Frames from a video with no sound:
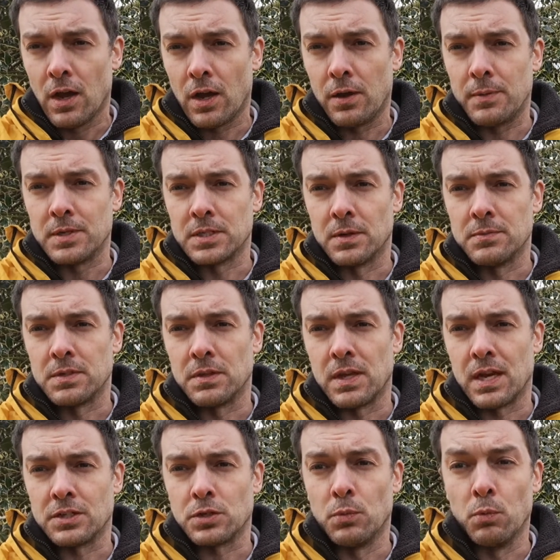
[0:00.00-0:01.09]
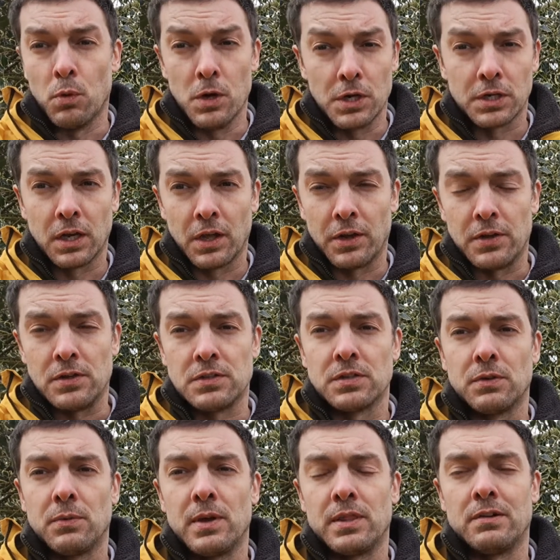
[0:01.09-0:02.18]
um, in terms of the actual workload
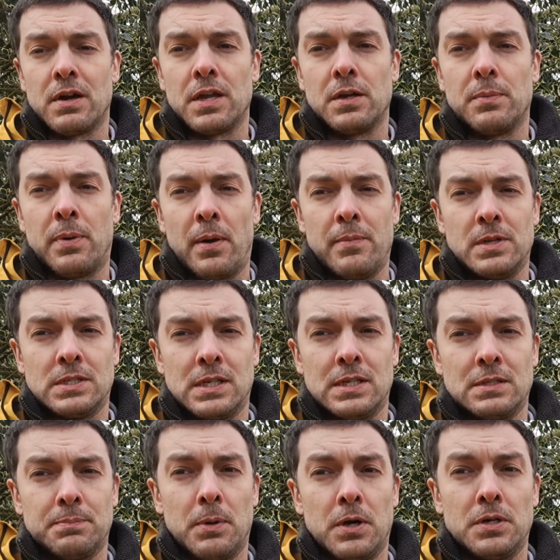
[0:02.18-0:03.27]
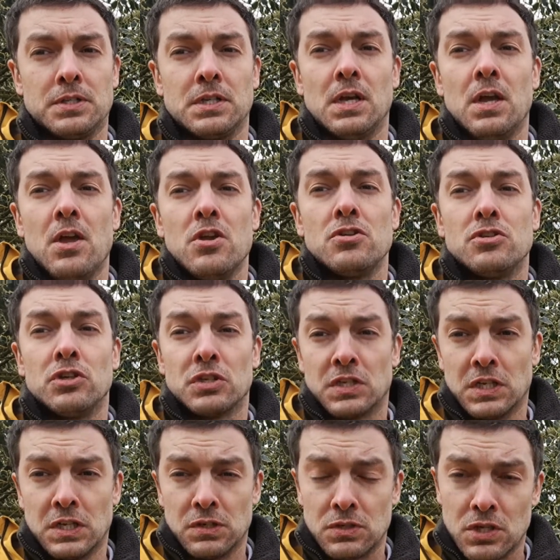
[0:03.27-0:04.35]
when they're at your premises but just to,